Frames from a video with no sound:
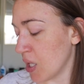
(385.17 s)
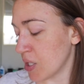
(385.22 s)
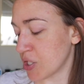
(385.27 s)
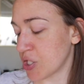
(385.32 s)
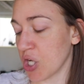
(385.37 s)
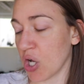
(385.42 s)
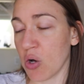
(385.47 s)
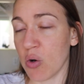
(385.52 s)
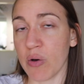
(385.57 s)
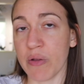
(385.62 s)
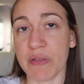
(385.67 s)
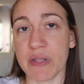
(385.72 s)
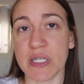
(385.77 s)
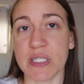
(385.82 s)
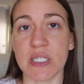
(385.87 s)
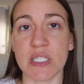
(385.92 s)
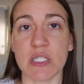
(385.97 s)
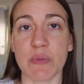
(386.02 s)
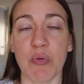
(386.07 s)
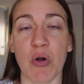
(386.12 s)
So
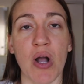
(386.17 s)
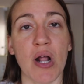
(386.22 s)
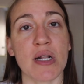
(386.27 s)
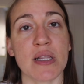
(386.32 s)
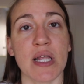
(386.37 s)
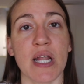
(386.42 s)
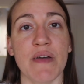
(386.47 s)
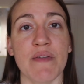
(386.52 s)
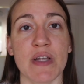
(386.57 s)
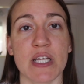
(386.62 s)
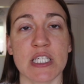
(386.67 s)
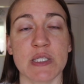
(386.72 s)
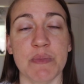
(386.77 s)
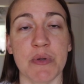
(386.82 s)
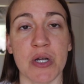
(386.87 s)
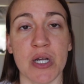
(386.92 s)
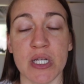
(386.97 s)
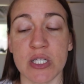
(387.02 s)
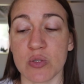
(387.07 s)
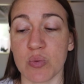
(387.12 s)
this is a product that I have an
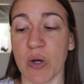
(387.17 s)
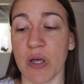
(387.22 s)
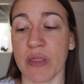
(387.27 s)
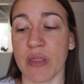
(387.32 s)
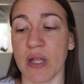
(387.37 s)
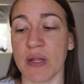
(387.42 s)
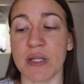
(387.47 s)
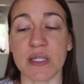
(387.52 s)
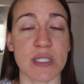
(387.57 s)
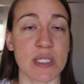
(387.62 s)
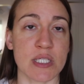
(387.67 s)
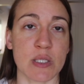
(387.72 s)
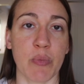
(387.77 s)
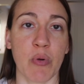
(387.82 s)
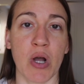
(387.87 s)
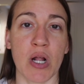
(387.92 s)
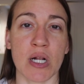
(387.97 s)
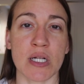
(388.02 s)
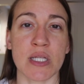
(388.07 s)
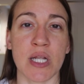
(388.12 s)
experience with, and this is a
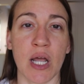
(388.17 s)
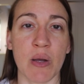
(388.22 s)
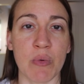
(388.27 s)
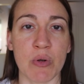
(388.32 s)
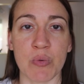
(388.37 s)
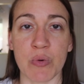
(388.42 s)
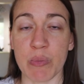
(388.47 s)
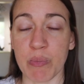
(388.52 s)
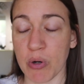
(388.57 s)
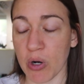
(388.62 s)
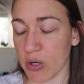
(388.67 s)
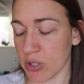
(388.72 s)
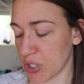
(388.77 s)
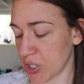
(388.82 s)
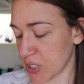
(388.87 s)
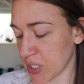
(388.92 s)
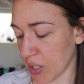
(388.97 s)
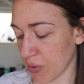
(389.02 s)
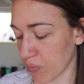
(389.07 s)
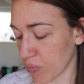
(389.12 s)
product that I would
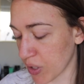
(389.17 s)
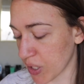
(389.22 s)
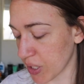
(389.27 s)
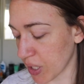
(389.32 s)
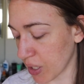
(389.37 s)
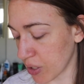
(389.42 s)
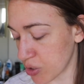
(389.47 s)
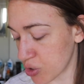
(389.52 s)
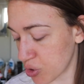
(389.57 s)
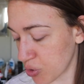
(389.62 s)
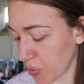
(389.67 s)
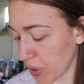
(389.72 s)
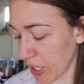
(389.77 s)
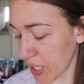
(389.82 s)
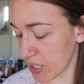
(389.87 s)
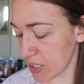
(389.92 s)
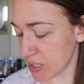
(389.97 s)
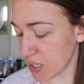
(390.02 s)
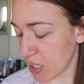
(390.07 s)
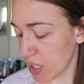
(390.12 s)
repurchase. I really enjoy
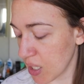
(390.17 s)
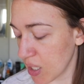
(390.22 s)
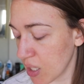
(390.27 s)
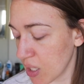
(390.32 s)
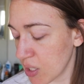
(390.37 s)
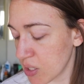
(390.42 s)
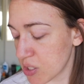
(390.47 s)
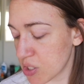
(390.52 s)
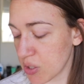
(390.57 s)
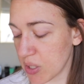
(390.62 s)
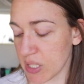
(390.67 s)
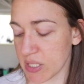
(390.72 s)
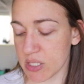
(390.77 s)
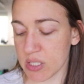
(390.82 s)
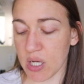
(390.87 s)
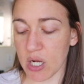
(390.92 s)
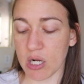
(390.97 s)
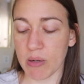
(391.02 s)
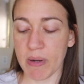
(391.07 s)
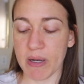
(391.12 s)
it. So
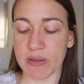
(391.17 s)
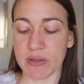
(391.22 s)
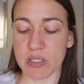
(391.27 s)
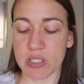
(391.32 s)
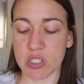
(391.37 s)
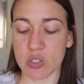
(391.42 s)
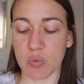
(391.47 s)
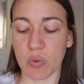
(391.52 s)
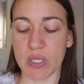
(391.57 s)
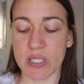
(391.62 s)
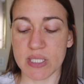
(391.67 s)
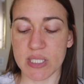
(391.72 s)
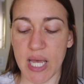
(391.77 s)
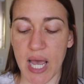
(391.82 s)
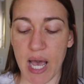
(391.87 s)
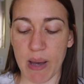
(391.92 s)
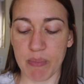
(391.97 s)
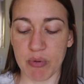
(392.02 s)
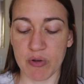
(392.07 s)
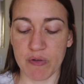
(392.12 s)
let's talk about the Swiss
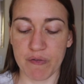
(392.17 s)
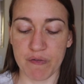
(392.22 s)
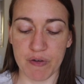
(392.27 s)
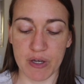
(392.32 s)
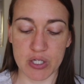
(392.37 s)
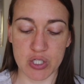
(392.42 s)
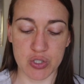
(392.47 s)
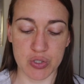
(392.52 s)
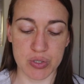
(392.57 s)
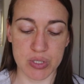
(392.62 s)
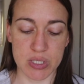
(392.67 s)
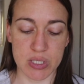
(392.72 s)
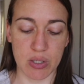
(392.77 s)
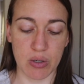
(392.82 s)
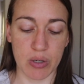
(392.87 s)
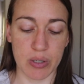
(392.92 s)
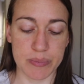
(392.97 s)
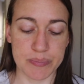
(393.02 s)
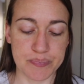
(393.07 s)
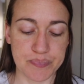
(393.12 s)
Apple Facial
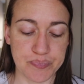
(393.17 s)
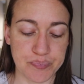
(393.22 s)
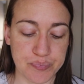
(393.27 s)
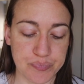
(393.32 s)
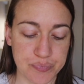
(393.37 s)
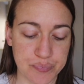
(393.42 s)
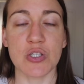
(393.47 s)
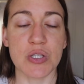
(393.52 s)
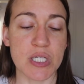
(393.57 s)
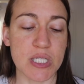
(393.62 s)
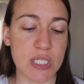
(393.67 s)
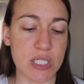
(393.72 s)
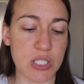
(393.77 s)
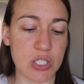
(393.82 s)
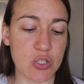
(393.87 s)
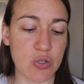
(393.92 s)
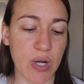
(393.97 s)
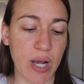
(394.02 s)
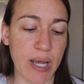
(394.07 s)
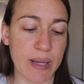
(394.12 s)
Serum. So this is
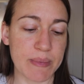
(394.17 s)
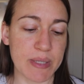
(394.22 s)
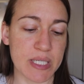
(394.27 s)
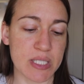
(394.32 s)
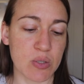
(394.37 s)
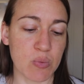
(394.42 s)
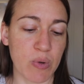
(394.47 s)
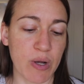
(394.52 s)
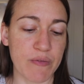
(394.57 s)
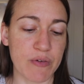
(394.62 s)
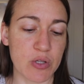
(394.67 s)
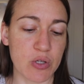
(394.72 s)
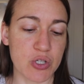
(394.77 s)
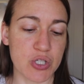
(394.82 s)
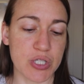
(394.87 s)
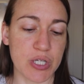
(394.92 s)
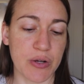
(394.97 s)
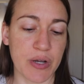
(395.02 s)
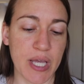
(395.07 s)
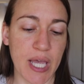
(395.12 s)
described as a
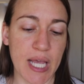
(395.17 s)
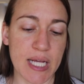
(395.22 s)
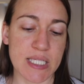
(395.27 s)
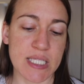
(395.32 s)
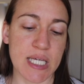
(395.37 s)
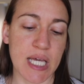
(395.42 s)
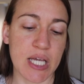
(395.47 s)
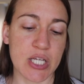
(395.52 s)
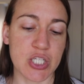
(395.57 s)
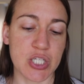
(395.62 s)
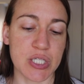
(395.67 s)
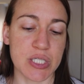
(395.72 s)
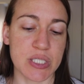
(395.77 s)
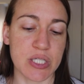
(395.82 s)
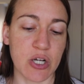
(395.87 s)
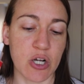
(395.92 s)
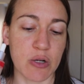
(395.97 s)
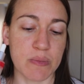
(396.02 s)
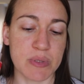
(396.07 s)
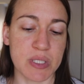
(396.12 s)
revolutionary anti-aging
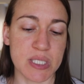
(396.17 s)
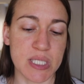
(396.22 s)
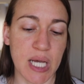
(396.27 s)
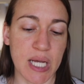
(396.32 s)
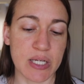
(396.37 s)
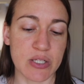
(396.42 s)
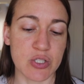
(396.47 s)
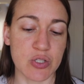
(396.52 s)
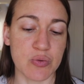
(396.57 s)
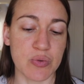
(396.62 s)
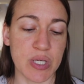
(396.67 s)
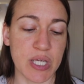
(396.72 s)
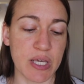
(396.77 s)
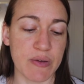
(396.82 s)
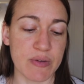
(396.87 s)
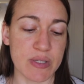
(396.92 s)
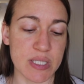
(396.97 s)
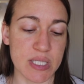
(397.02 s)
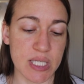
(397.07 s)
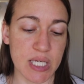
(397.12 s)
serum designed to
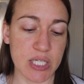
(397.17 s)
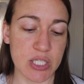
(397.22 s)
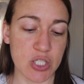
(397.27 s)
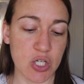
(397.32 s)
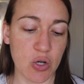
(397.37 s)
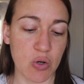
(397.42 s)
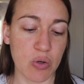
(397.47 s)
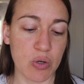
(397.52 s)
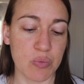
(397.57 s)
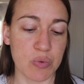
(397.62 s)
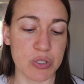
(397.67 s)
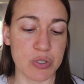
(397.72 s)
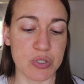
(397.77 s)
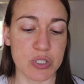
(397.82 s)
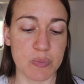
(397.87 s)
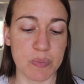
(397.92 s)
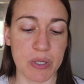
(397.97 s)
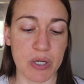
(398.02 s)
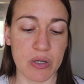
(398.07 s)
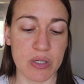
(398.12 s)
even skin tone,
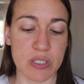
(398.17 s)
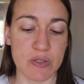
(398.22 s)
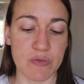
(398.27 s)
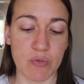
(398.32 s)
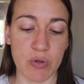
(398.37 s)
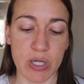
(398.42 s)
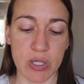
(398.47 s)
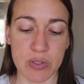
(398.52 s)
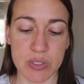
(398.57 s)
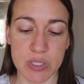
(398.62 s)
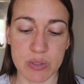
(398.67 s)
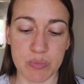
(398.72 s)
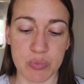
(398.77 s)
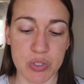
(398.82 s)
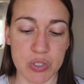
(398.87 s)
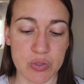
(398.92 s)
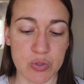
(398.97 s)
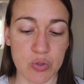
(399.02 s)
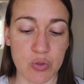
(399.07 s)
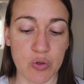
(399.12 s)
reduce appearance of wrinkles, and
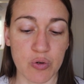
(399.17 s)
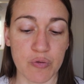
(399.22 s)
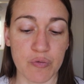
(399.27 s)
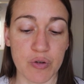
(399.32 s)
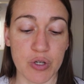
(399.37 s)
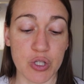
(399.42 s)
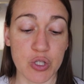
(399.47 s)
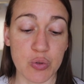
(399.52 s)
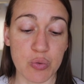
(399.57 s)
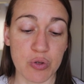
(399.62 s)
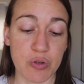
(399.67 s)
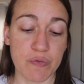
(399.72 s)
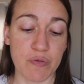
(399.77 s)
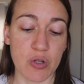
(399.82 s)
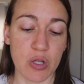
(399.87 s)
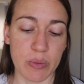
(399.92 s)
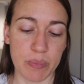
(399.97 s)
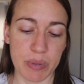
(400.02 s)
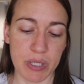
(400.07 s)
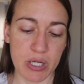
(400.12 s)
preserve
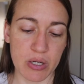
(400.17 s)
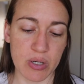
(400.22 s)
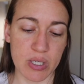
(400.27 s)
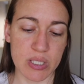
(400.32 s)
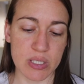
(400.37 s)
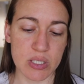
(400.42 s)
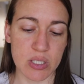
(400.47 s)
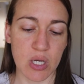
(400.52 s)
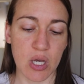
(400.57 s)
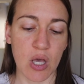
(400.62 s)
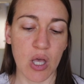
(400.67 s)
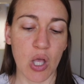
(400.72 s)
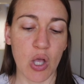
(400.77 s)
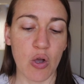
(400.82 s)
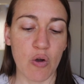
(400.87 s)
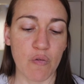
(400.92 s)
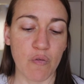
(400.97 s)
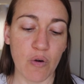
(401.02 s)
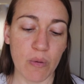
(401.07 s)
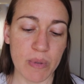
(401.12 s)
youthful appearance.
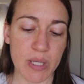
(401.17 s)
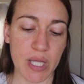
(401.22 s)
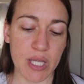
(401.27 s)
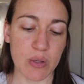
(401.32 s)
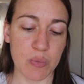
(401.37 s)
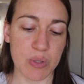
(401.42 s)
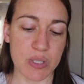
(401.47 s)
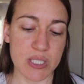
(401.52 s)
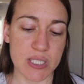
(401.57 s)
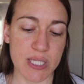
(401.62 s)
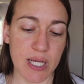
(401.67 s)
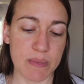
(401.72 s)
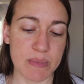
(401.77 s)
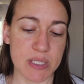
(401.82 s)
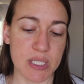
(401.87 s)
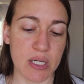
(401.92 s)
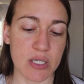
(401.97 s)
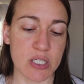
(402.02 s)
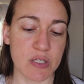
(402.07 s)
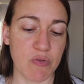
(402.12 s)
Formulated with stem
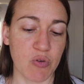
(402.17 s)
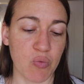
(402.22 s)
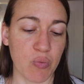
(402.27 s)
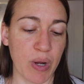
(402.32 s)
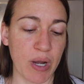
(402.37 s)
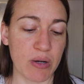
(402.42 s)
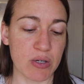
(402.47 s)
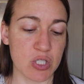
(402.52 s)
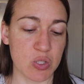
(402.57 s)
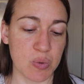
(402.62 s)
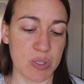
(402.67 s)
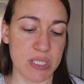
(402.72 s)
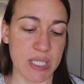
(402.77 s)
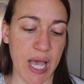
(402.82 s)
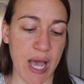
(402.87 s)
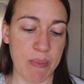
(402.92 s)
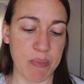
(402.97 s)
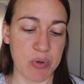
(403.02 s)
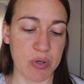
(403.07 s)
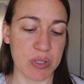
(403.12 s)
cells of a rare
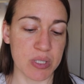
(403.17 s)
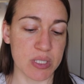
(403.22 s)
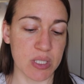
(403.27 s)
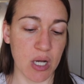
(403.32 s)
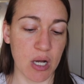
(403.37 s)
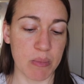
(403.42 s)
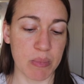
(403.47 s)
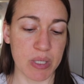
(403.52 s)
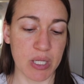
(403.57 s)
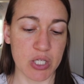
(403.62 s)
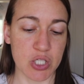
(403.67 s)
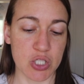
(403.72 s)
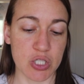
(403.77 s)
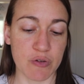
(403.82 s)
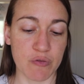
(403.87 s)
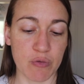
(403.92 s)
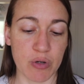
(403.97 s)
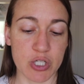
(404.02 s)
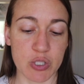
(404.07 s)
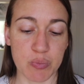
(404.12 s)
Swiss apple, this combination
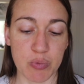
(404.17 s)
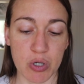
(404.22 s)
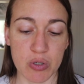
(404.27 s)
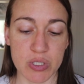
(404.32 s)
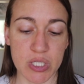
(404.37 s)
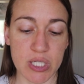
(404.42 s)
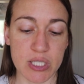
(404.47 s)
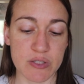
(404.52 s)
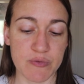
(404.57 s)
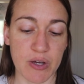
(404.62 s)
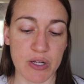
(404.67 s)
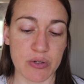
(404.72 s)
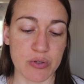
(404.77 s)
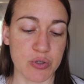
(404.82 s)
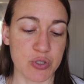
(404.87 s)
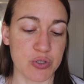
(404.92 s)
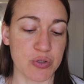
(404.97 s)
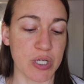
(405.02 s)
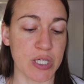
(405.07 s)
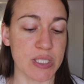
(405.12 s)
of rich proteins,
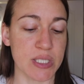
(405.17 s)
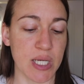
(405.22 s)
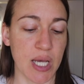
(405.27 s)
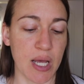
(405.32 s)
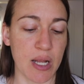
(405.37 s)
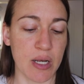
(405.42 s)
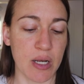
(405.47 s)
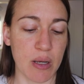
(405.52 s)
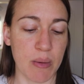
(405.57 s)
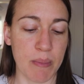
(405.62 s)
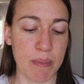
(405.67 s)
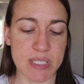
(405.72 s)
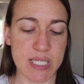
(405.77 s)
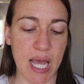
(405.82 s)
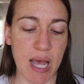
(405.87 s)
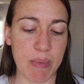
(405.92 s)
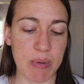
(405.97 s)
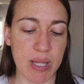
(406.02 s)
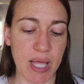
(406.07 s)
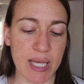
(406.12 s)
phytonutrients, and
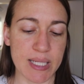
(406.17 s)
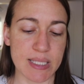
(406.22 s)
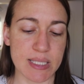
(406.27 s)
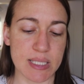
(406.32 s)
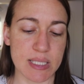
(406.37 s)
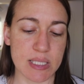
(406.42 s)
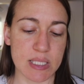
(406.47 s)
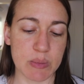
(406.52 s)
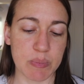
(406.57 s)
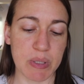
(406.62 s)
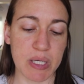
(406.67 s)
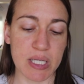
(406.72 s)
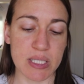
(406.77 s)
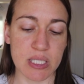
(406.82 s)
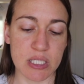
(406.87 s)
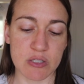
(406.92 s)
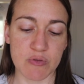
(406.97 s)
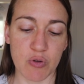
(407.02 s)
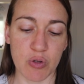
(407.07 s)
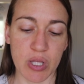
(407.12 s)
metabolites
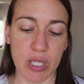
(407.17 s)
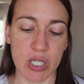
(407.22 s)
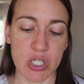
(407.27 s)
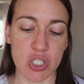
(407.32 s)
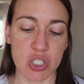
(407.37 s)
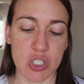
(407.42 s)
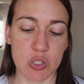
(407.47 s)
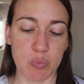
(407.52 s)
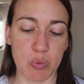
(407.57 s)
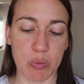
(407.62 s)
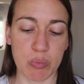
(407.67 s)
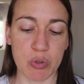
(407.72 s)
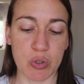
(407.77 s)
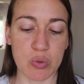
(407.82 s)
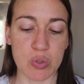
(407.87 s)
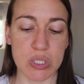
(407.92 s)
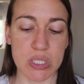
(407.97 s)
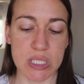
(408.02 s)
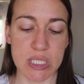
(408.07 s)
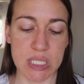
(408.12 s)
speeds exfoliation to
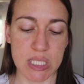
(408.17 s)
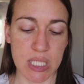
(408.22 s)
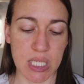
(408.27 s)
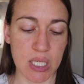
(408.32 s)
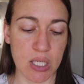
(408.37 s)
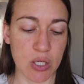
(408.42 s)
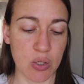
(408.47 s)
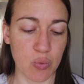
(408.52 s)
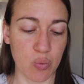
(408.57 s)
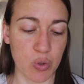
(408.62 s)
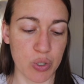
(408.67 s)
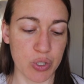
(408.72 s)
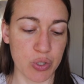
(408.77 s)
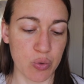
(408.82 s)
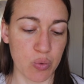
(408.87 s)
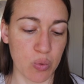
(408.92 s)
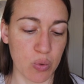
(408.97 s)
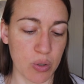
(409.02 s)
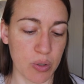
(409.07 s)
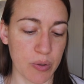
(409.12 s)
promote skin
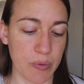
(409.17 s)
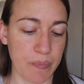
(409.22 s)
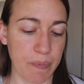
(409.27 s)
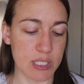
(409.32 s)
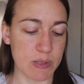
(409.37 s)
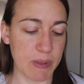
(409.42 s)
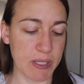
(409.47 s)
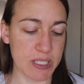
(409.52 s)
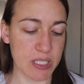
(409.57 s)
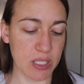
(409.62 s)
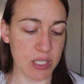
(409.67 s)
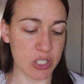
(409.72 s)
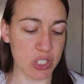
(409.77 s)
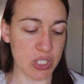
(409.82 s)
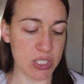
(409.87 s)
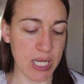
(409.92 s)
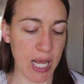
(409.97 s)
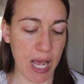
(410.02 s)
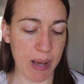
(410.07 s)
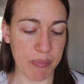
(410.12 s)
renewal. It's basically
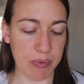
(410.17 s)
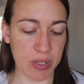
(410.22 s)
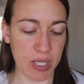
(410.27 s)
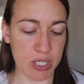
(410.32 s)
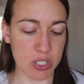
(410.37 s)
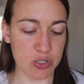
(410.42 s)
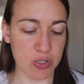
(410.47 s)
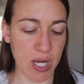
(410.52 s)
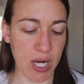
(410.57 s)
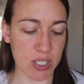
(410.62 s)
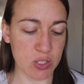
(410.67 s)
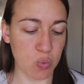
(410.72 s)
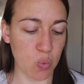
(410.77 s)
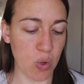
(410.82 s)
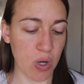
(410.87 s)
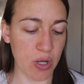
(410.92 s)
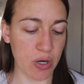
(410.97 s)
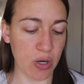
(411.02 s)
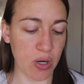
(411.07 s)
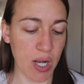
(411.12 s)
just apple extract,
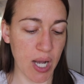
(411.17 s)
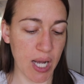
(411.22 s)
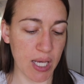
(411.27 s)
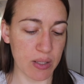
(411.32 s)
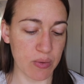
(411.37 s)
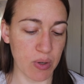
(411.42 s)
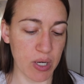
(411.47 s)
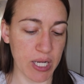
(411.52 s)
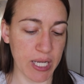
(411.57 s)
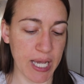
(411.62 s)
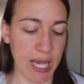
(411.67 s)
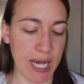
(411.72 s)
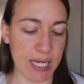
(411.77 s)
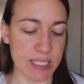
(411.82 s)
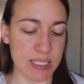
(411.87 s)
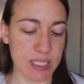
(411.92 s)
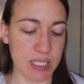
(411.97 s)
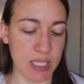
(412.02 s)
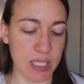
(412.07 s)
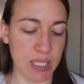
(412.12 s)
water, hyaluronic
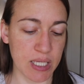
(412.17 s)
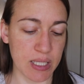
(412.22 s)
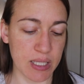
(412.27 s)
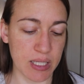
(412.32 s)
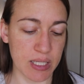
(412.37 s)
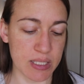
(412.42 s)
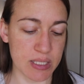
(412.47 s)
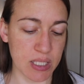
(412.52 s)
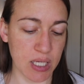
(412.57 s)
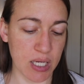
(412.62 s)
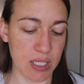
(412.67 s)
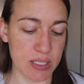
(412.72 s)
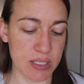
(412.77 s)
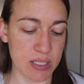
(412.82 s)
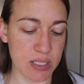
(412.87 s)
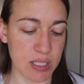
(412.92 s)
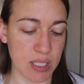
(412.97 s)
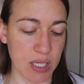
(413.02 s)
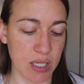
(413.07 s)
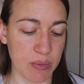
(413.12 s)
acid, and it's got
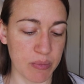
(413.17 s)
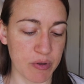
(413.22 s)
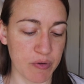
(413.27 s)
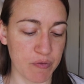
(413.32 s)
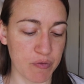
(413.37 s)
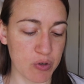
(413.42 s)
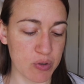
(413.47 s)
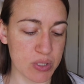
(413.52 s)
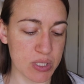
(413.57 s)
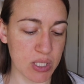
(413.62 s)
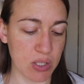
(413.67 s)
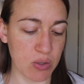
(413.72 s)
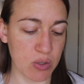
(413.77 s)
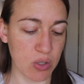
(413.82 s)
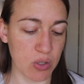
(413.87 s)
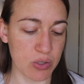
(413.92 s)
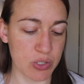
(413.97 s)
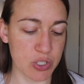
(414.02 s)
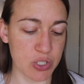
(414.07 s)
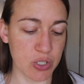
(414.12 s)
the fruit cell
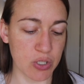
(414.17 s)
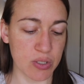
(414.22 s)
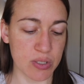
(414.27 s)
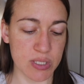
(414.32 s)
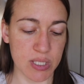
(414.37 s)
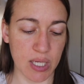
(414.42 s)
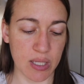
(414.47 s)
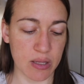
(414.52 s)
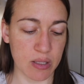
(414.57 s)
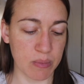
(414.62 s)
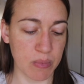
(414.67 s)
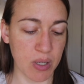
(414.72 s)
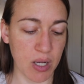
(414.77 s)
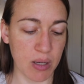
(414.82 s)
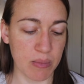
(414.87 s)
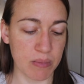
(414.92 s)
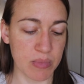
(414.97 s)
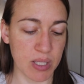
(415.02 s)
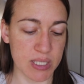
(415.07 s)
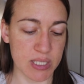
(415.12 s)
culture, xanthan
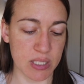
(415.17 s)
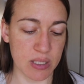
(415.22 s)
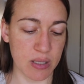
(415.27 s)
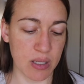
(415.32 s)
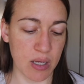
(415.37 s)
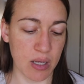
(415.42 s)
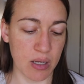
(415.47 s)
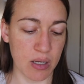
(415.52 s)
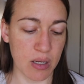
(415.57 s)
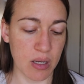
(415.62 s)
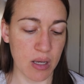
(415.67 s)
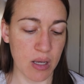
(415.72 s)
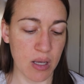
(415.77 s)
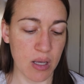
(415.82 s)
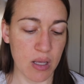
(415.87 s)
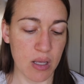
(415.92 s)
gum, lecithin,